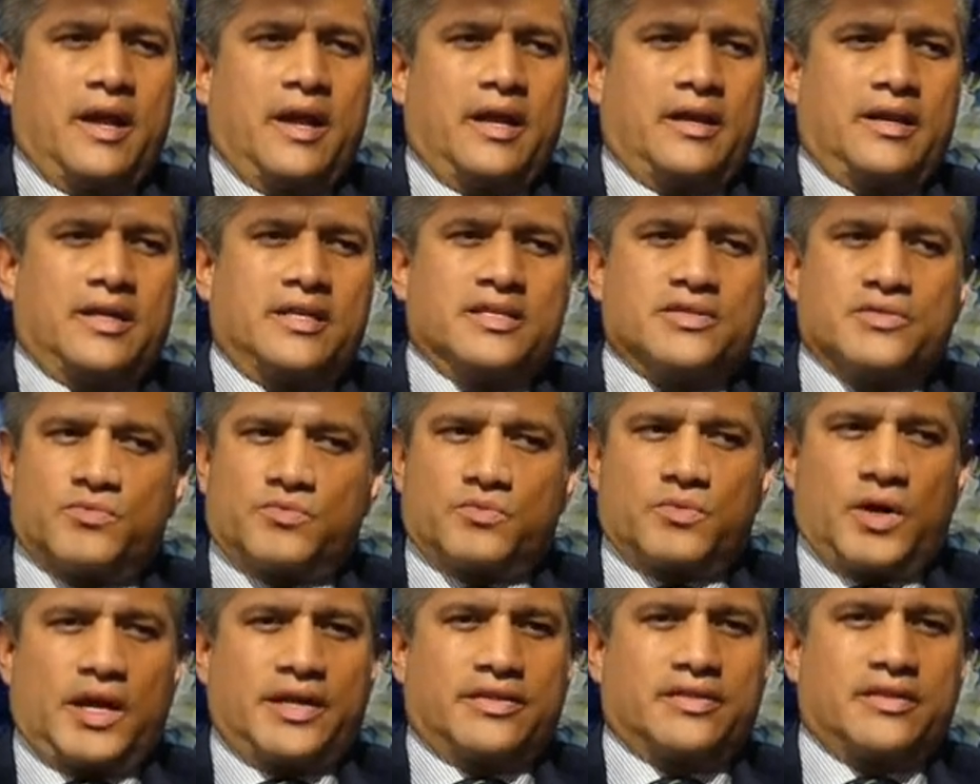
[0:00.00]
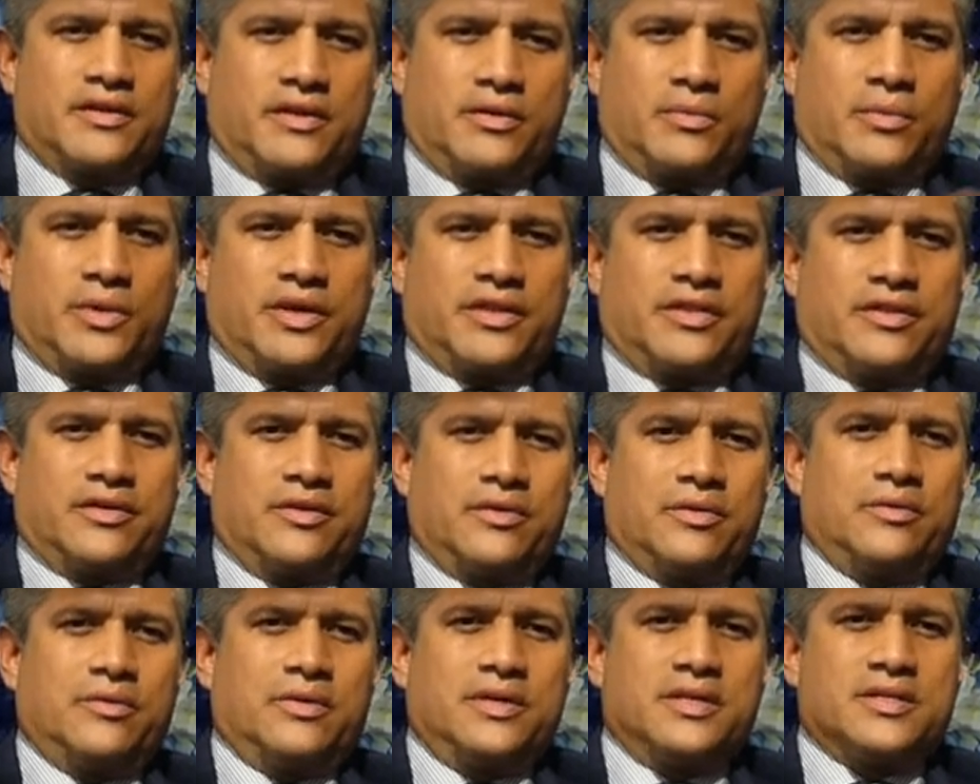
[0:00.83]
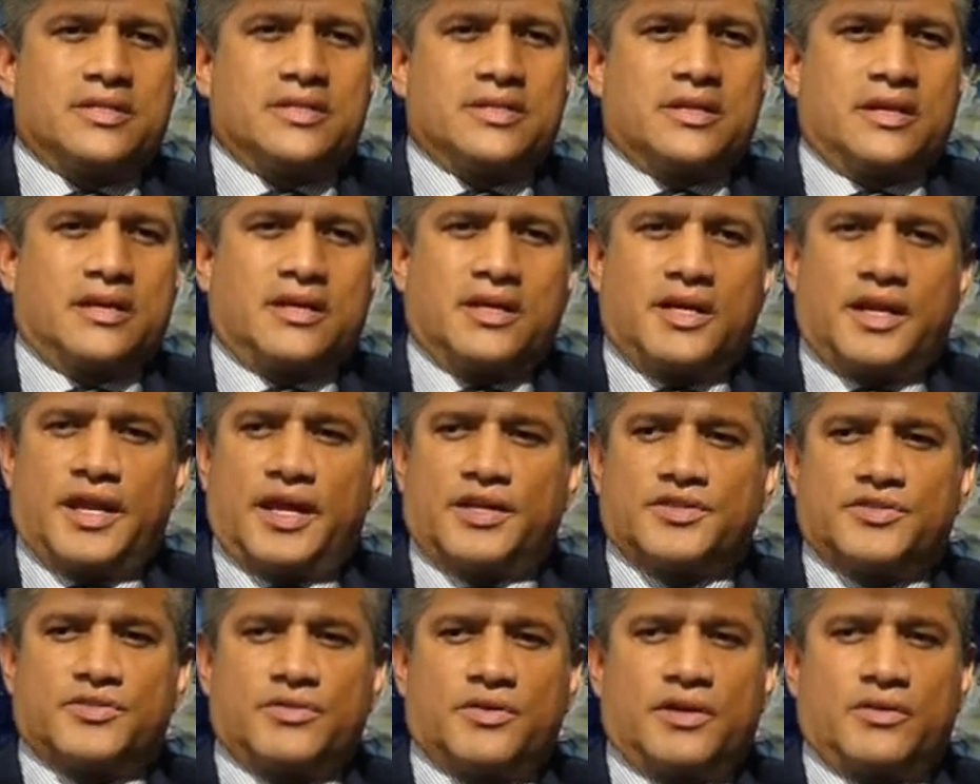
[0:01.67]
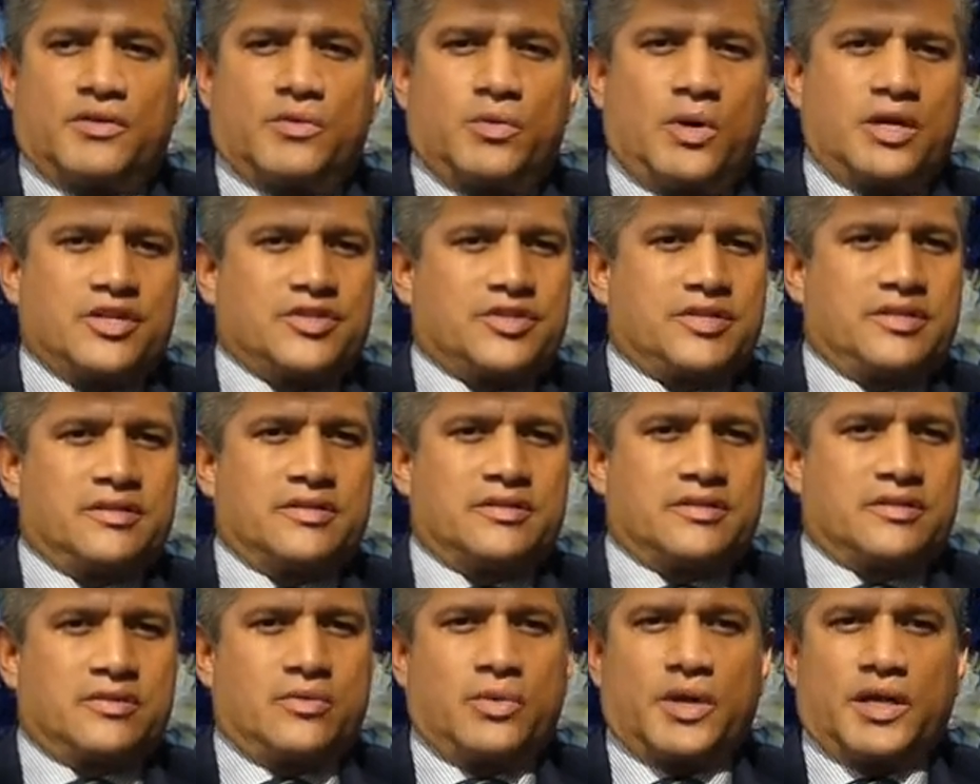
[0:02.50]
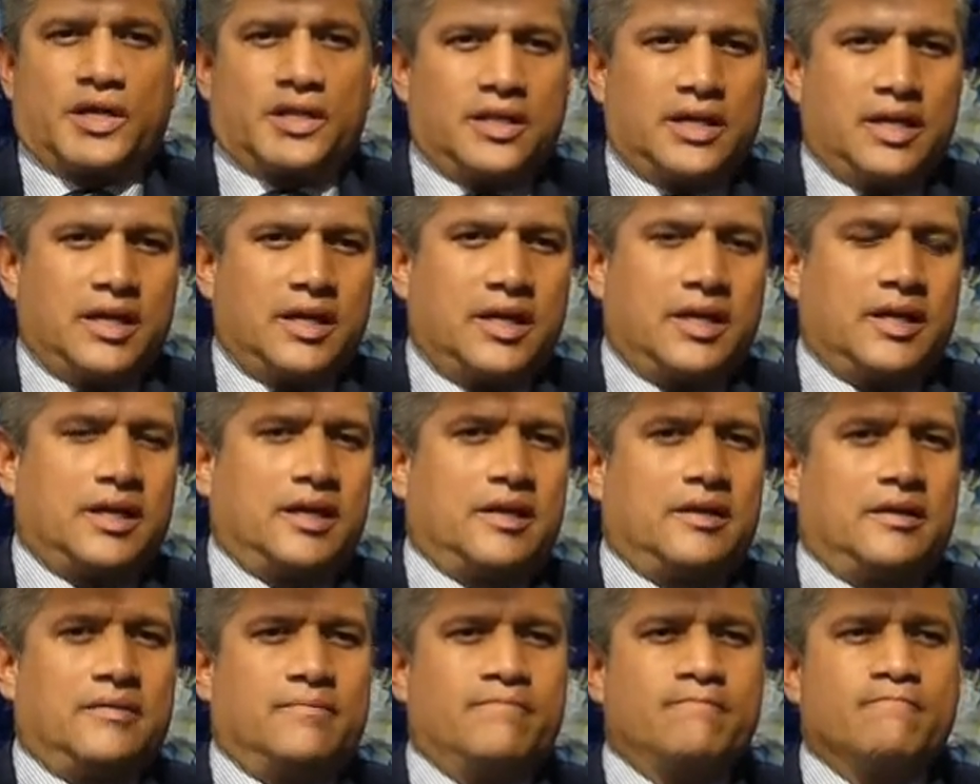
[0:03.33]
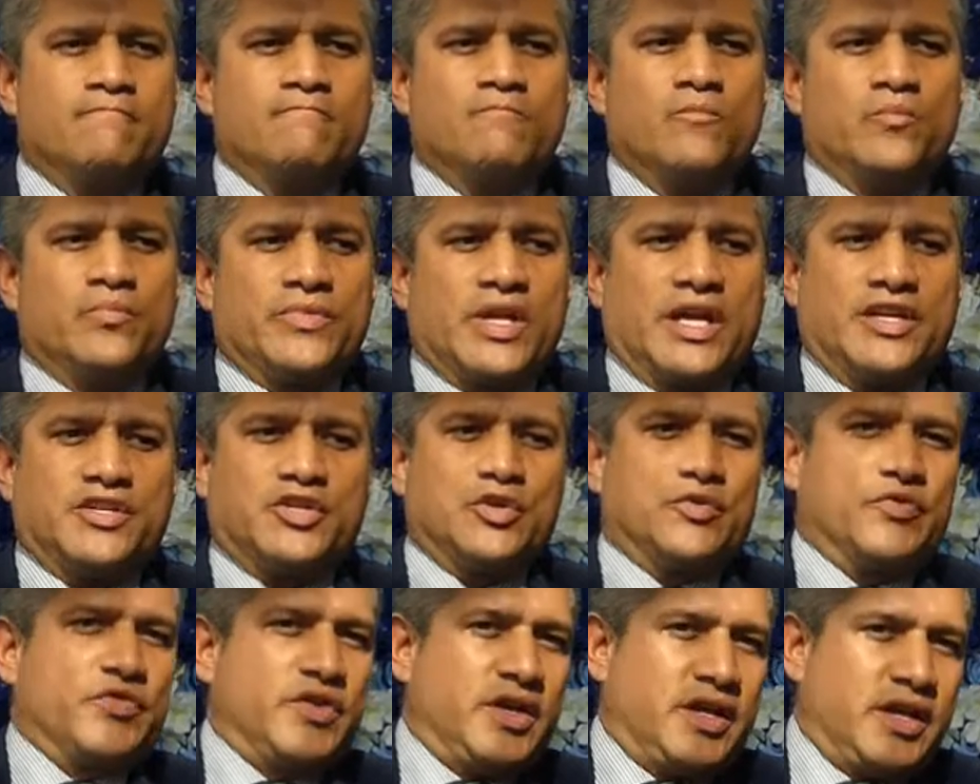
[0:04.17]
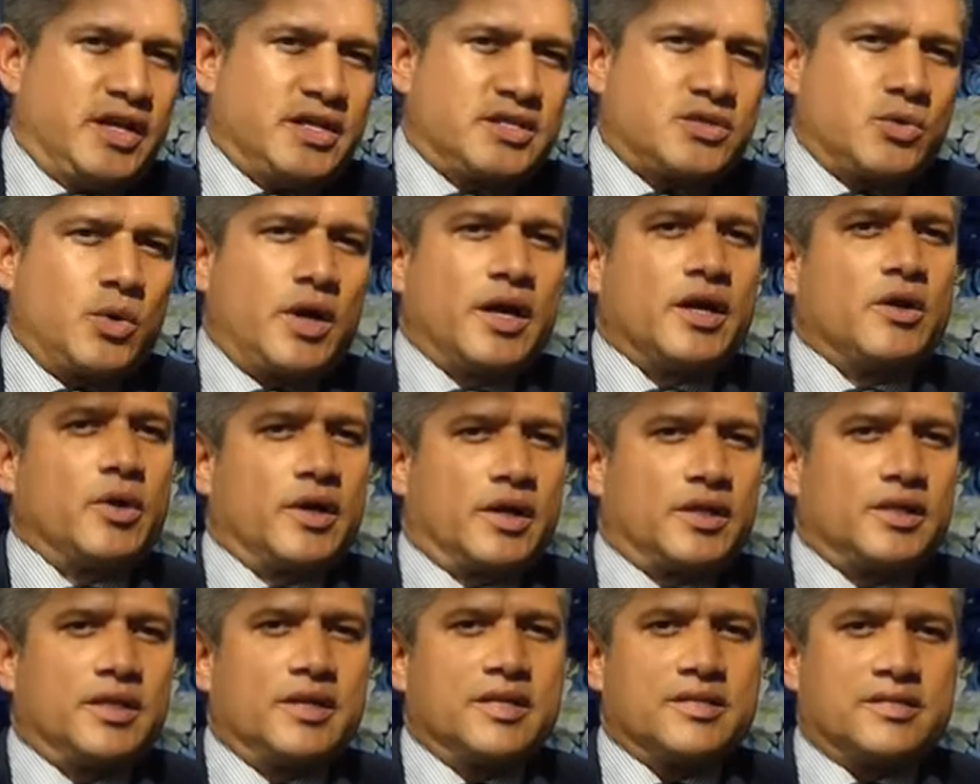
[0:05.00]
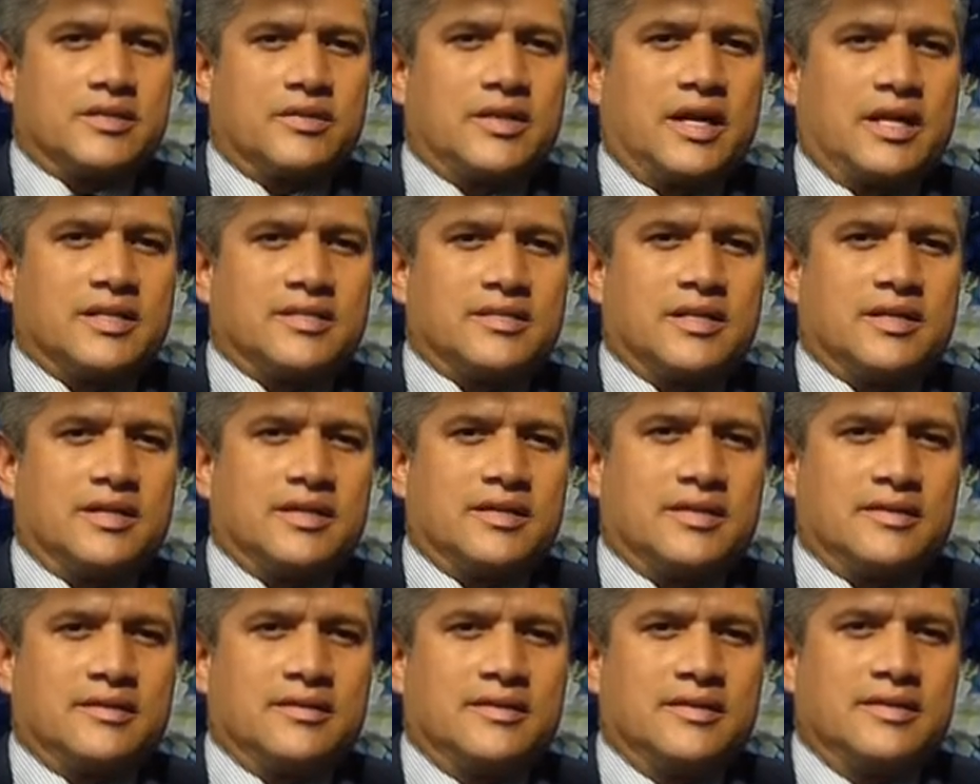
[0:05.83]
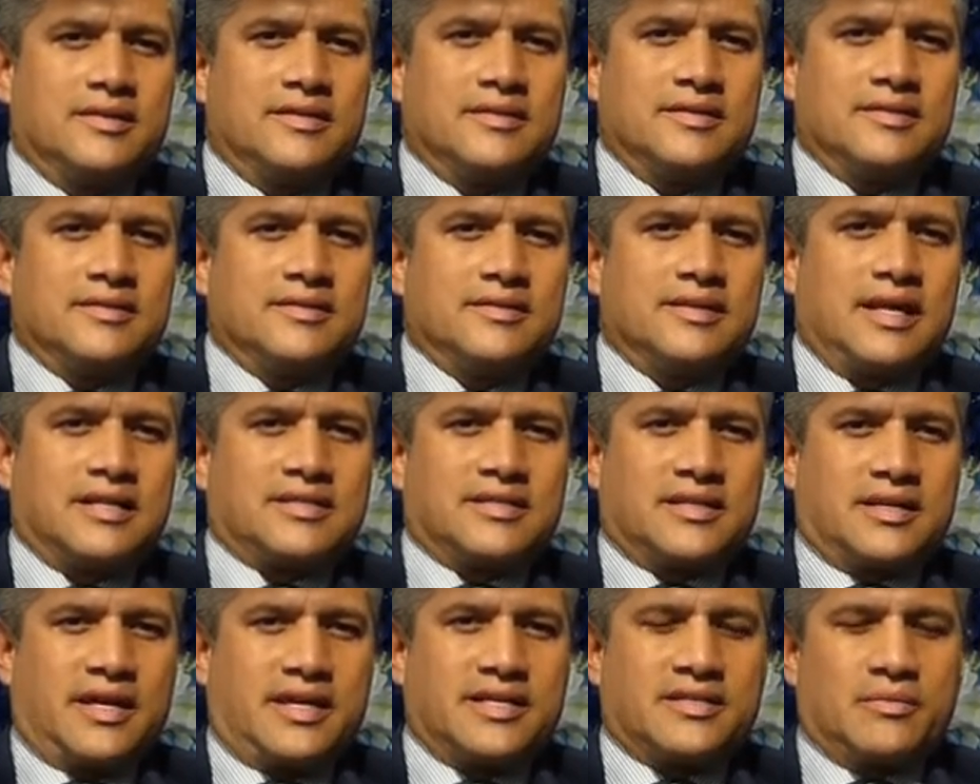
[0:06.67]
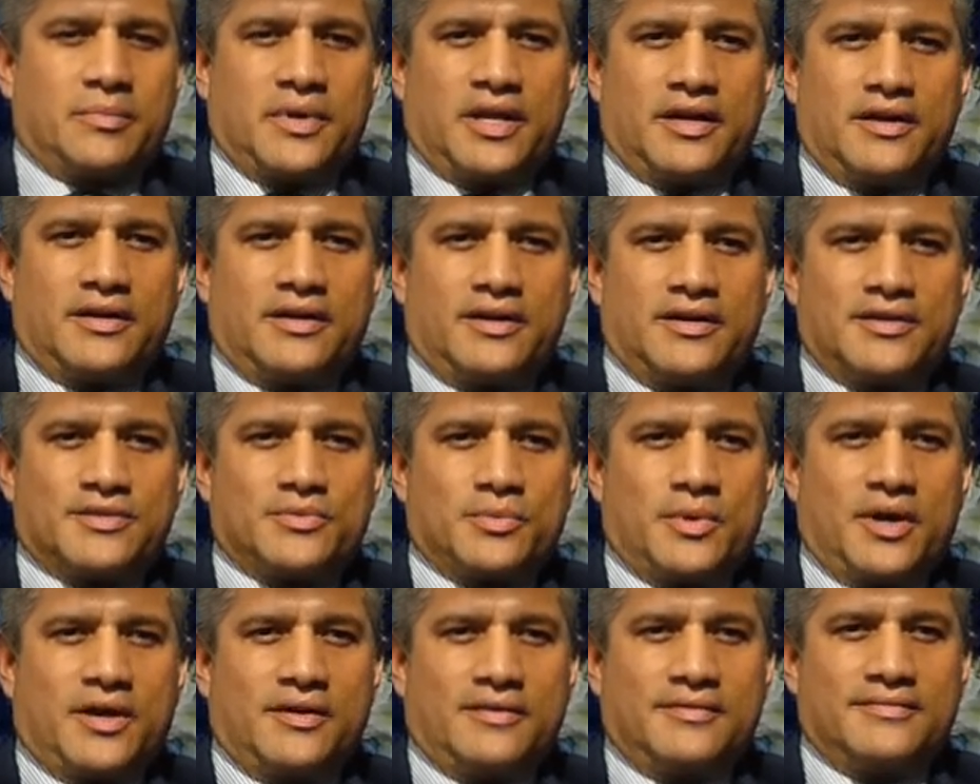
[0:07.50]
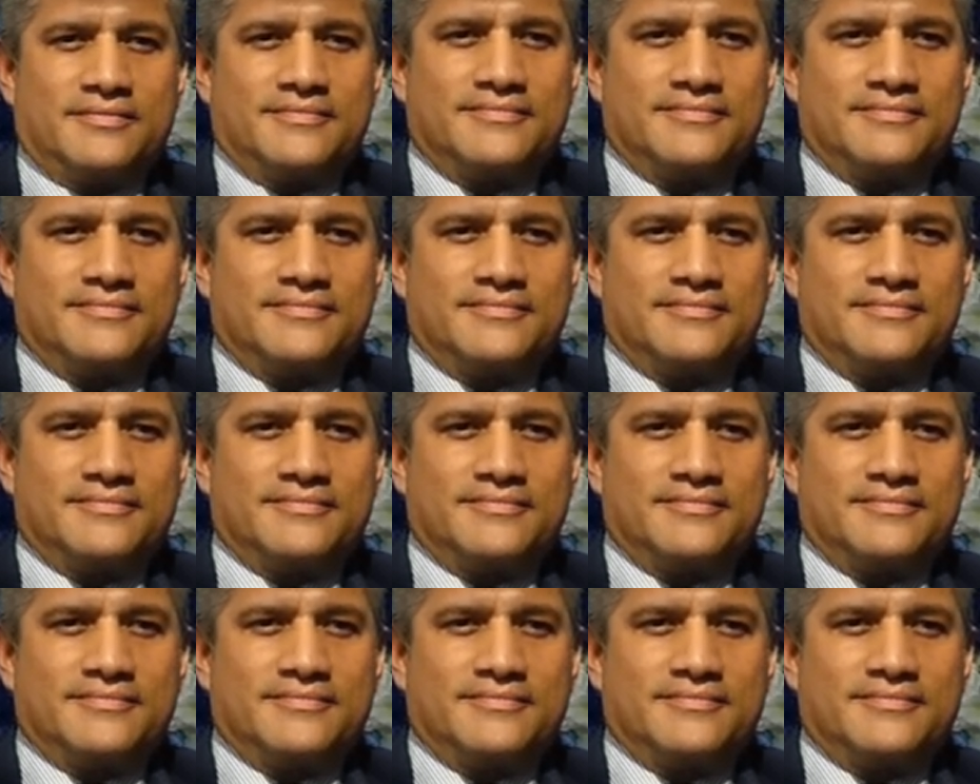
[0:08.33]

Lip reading: And he's right there with you. He can answer questions quickly and do fittings quite quickly. So that's a nice amenity as well.